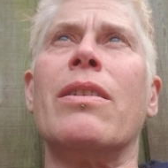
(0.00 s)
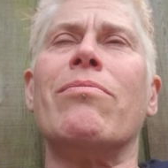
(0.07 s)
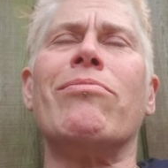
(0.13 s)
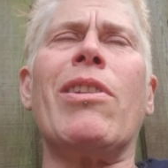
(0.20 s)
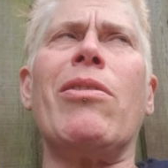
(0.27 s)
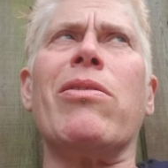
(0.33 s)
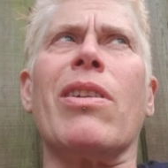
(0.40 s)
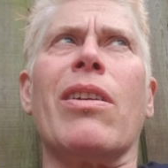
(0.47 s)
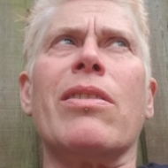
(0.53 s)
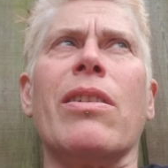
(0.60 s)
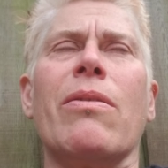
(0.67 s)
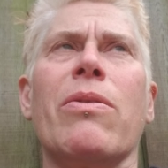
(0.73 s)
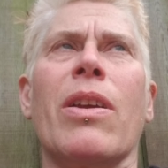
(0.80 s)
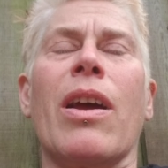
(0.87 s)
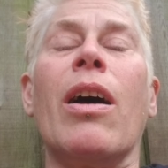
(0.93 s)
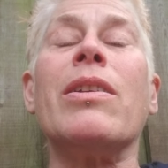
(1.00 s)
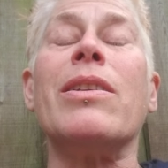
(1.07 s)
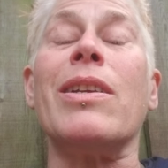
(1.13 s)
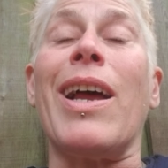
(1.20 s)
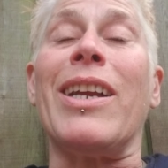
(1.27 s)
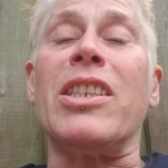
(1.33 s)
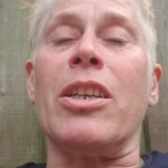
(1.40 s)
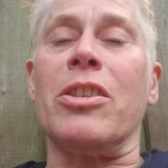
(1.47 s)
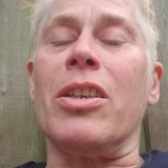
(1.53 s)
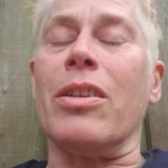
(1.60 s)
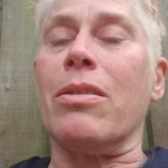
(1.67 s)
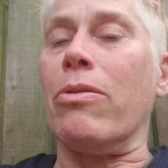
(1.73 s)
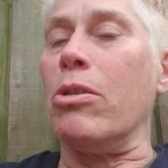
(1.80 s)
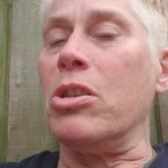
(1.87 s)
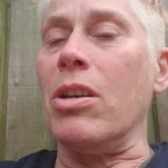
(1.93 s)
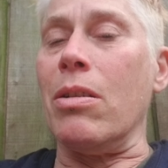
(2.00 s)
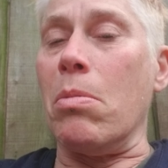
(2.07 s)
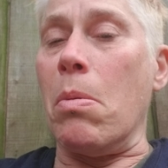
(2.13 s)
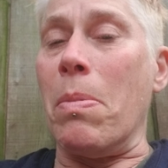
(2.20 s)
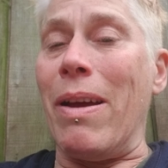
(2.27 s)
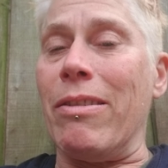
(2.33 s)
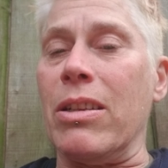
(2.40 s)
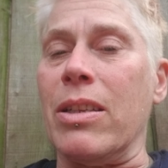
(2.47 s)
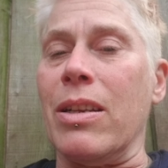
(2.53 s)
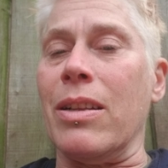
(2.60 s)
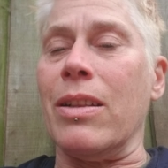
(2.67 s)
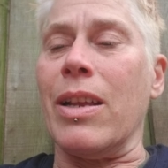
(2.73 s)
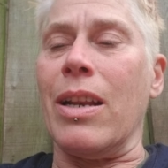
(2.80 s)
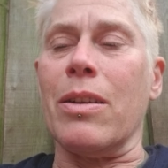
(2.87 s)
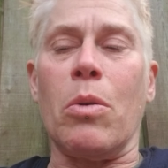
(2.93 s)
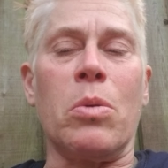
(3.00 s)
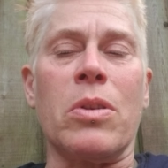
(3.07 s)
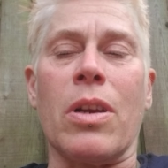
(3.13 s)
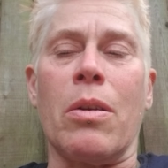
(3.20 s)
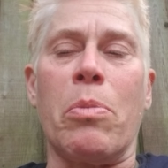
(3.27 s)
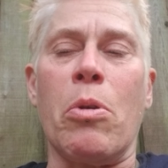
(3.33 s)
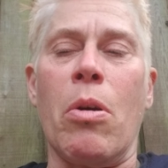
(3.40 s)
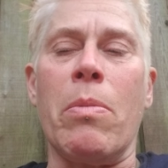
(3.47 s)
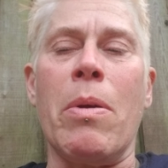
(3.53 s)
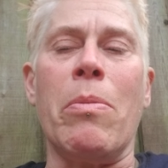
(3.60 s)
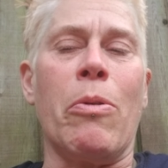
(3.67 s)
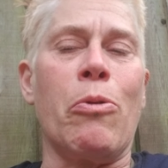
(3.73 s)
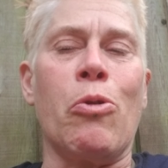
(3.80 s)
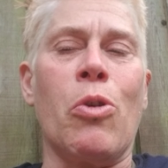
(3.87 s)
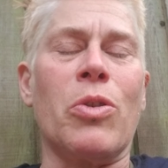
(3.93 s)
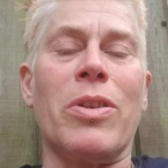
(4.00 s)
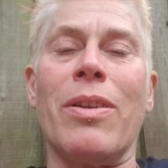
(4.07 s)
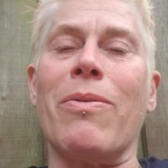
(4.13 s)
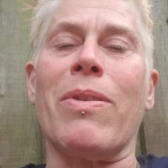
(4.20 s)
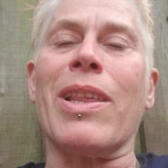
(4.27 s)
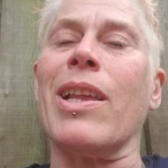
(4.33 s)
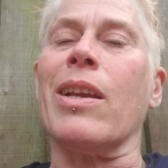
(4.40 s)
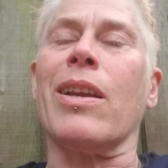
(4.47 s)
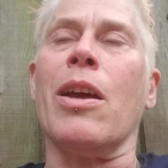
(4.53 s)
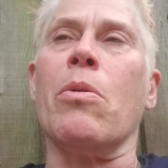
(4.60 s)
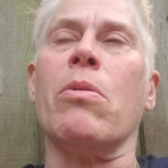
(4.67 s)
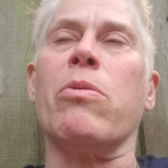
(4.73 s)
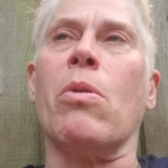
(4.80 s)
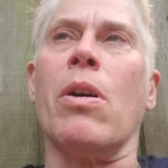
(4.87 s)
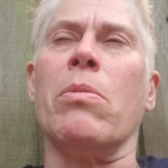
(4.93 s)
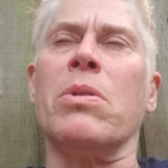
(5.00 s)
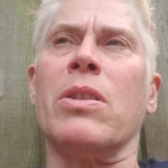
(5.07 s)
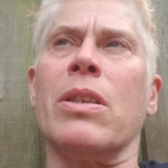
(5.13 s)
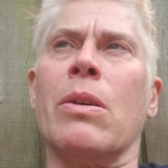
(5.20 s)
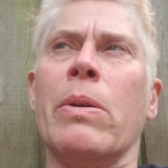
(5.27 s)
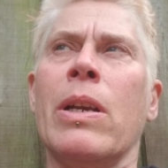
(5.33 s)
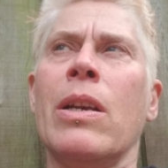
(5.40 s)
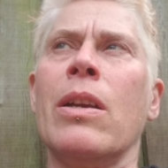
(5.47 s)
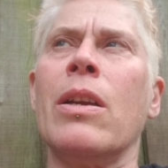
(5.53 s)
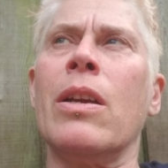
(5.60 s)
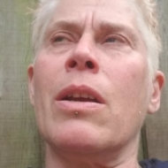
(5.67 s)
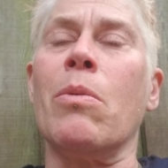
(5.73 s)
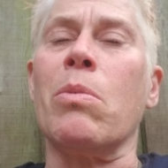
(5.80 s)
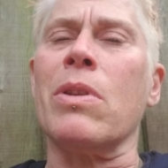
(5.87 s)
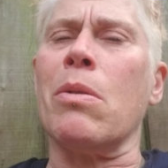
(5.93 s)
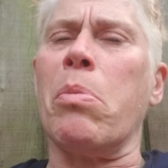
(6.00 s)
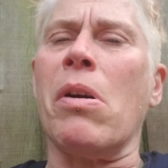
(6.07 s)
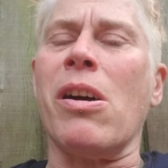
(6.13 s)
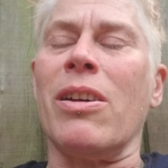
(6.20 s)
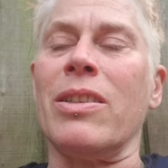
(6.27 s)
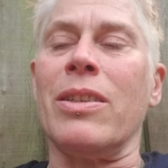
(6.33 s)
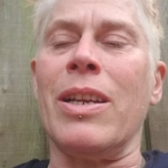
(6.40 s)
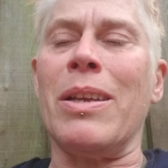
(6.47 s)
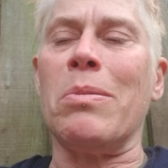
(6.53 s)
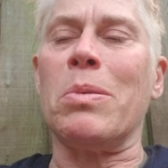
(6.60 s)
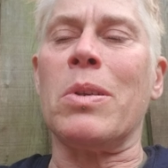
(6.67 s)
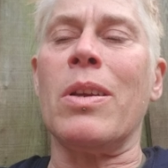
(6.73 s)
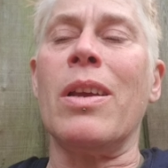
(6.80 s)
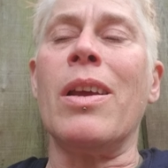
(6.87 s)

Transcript: Nothing, I don't think. I chucked a few juniper berries in the end. I wasn't going to put them in before because I didn't think they'd go with what I was doing with the parsnips.